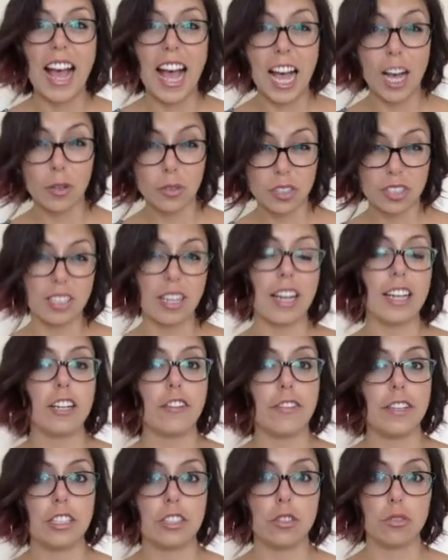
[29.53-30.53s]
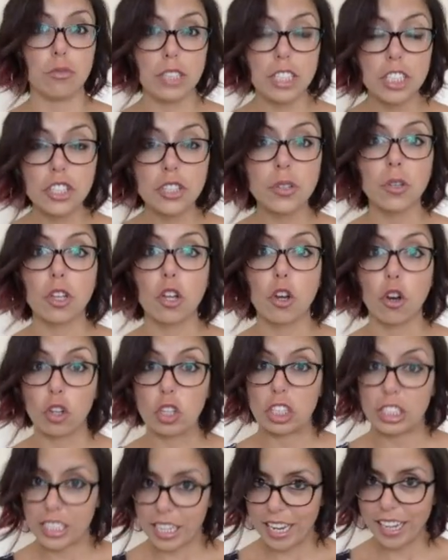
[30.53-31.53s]
outside of its original
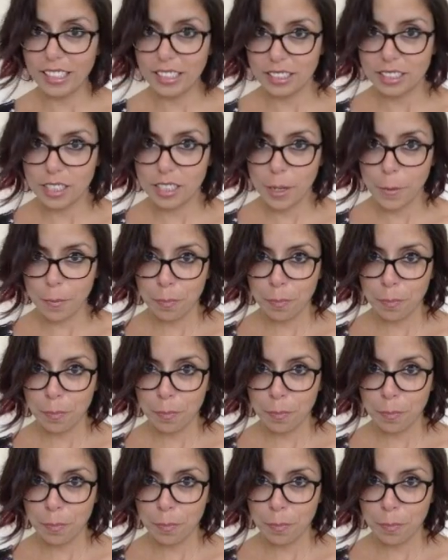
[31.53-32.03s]
context,